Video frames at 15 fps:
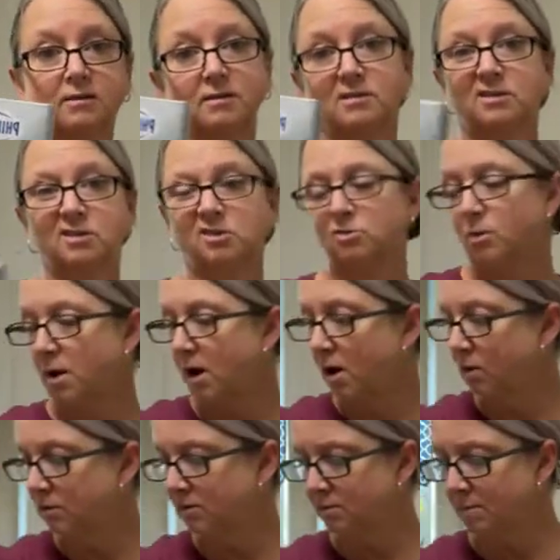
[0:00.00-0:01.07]
This is what I
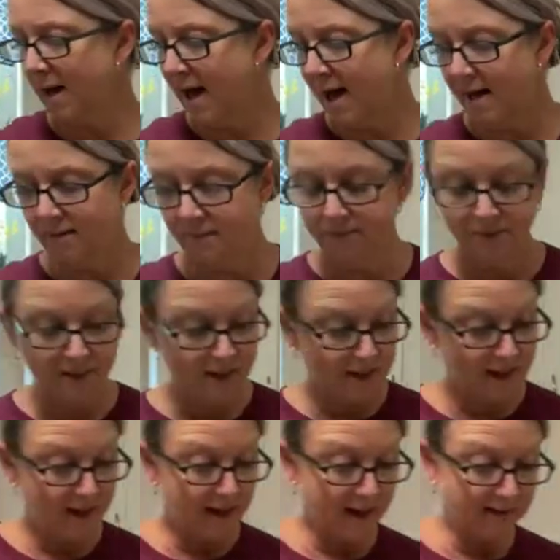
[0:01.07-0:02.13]
always
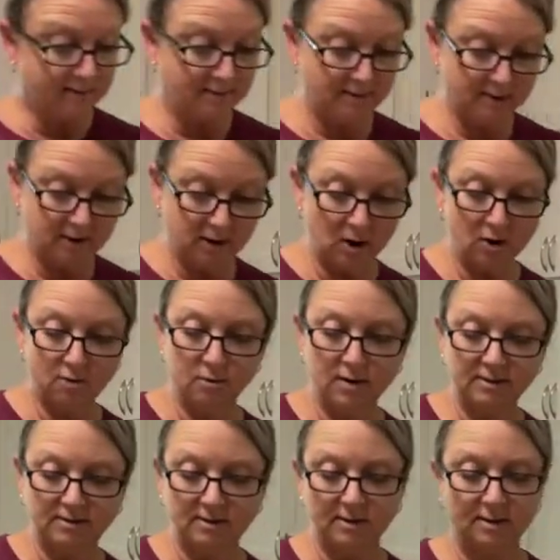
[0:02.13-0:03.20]
buy. I did learn
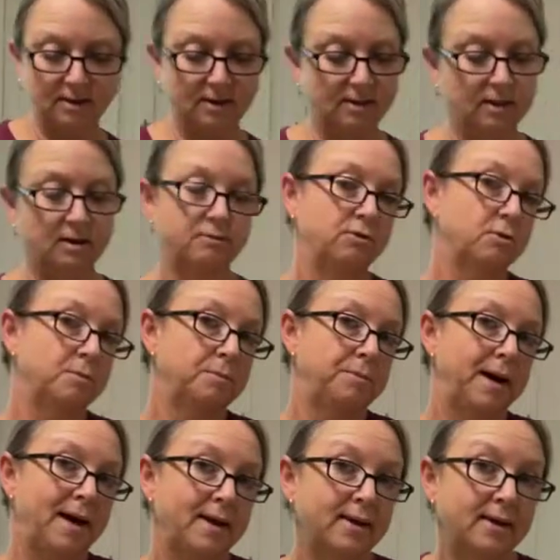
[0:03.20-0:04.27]
recently that if you're
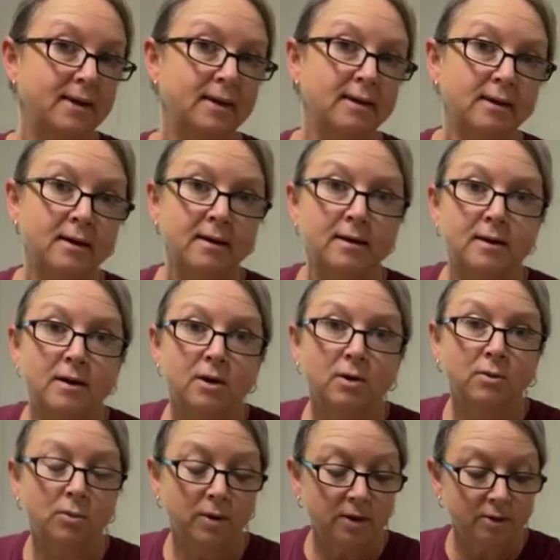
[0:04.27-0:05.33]
baking
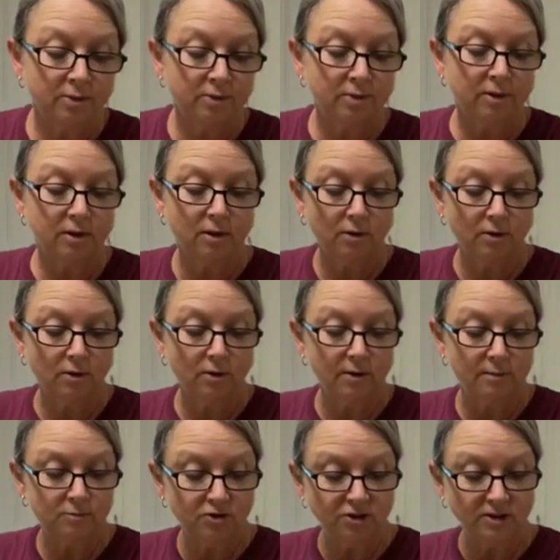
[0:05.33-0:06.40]
with
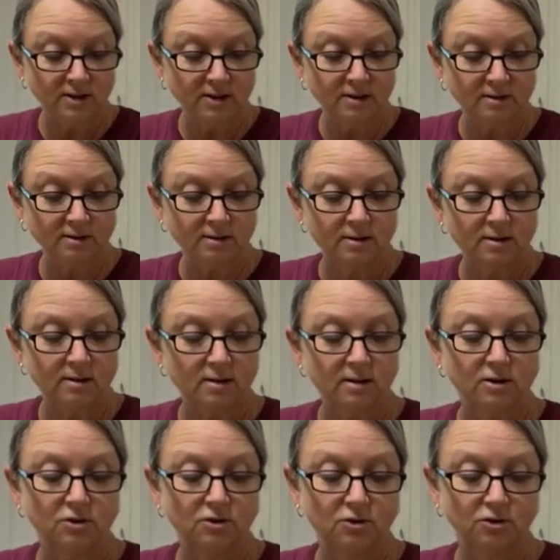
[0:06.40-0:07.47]
cream cheese,
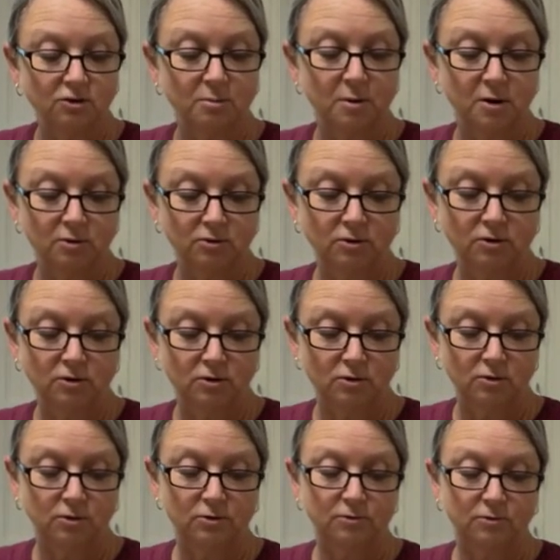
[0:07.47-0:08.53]
that you're supposed to
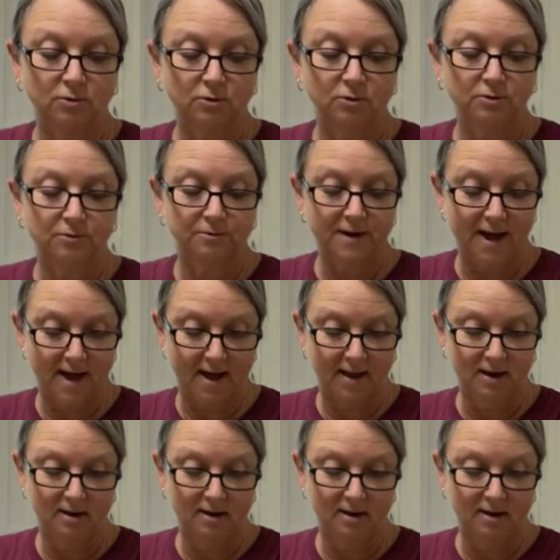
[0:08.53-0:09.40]
use full fat.